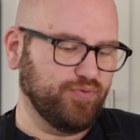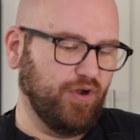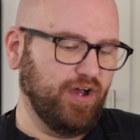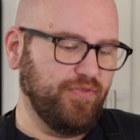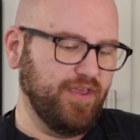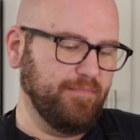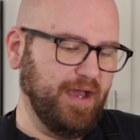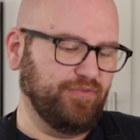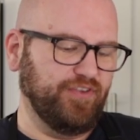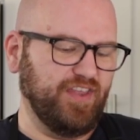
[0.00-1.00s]
broth, the
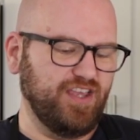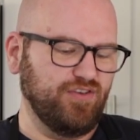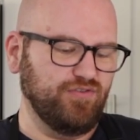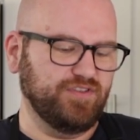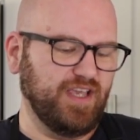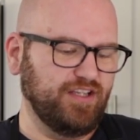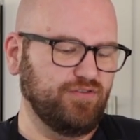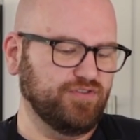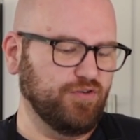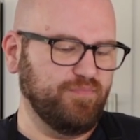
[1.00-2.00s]
amount that they use, and
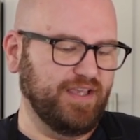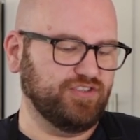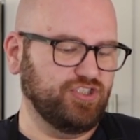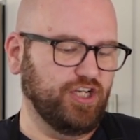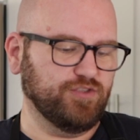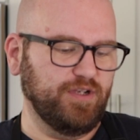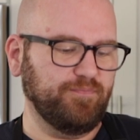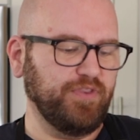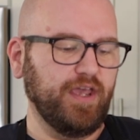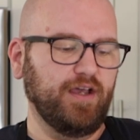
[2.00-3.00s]
use your best judgment.